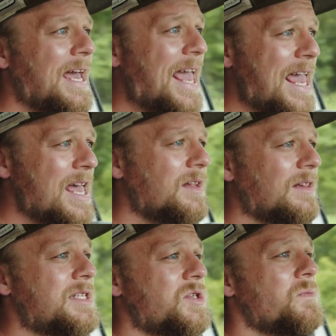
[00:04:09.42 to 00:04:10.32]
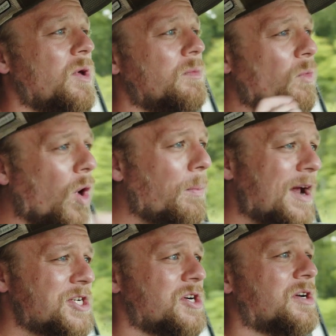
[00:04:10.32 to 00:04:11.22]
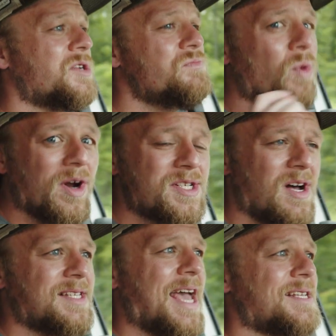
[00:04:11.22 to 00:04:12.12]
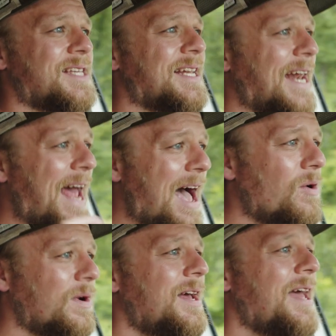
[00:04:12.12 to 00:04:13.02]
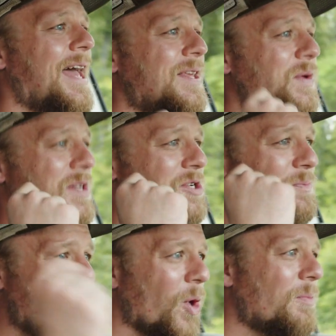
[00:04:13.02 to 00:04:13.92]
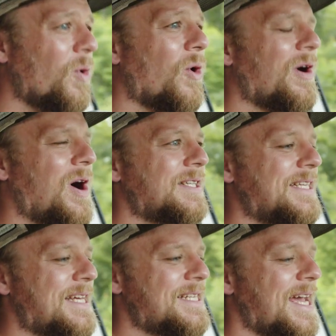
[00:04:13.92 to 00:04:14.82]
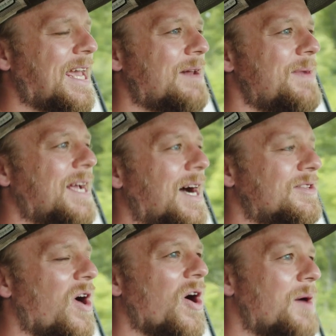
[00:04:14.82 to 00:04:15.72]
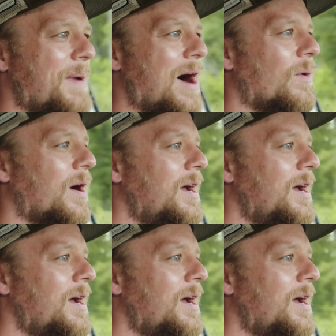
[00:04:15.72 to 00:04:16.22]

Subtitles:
And it lets you build more pressure because more exhaust gas can get out, and you can just build more on the intake and make a ton of power.